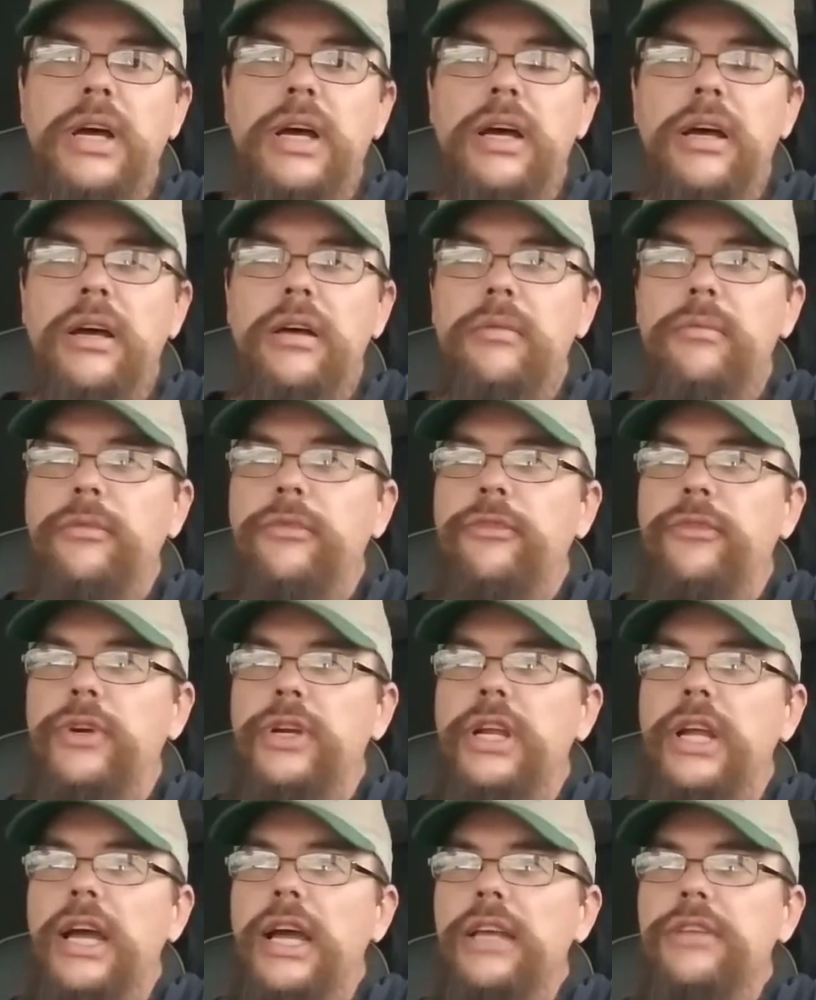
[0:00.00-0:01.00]
Uh,
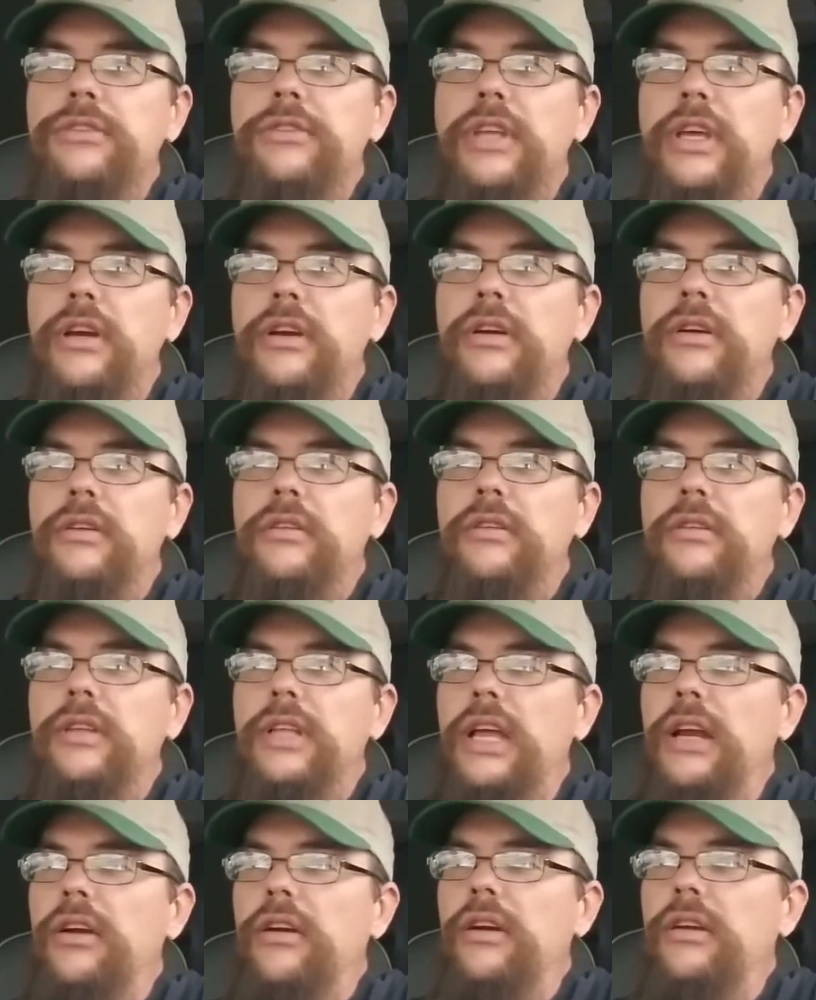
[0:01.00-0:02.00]
for you guys that are
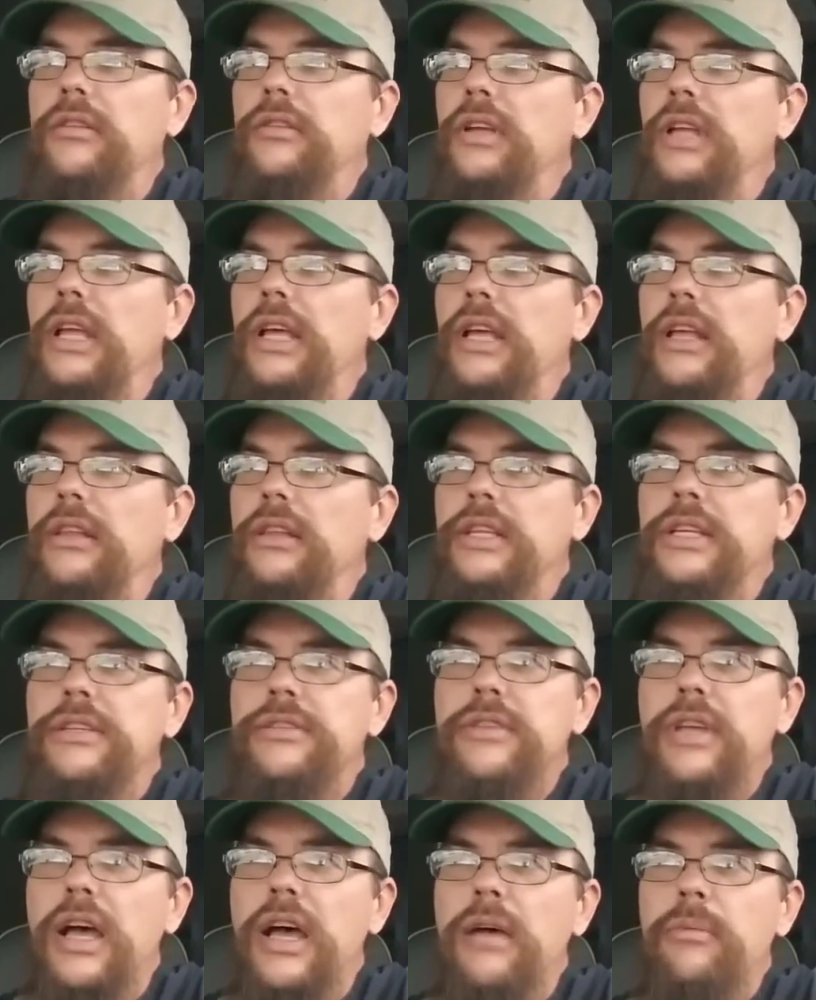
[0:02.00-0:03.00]
that are uh,
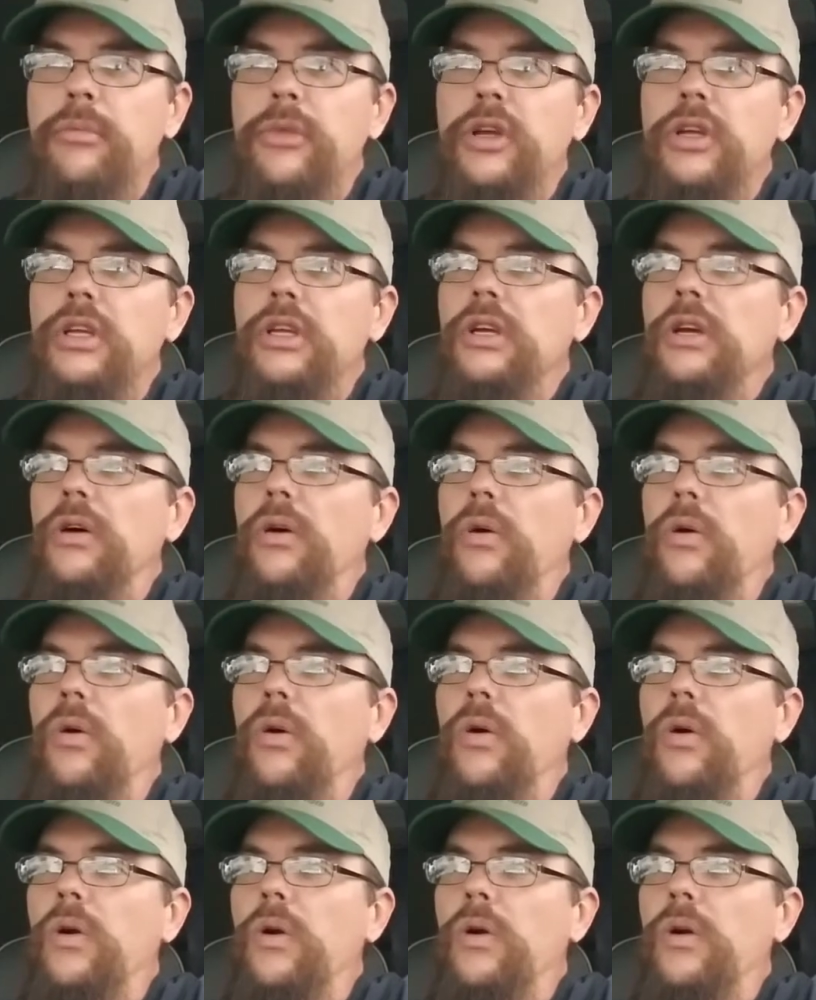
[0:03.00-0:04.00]
lease op
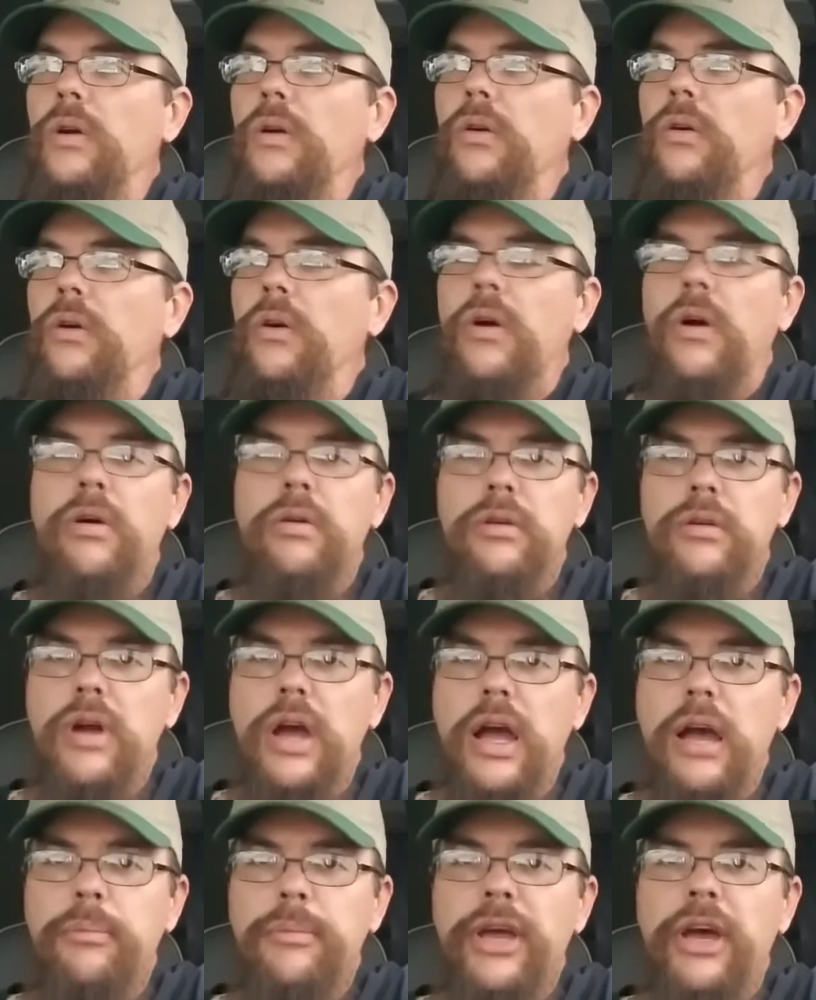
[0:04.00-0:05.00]
or or
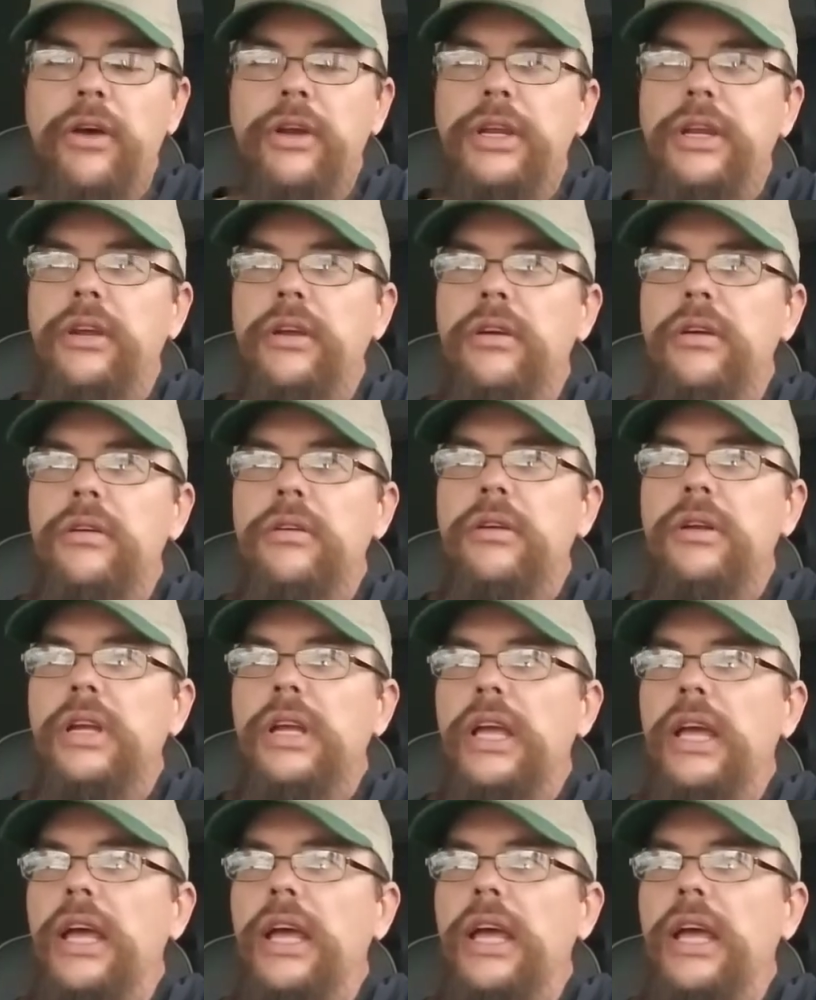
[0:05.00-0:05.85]
owner op out here,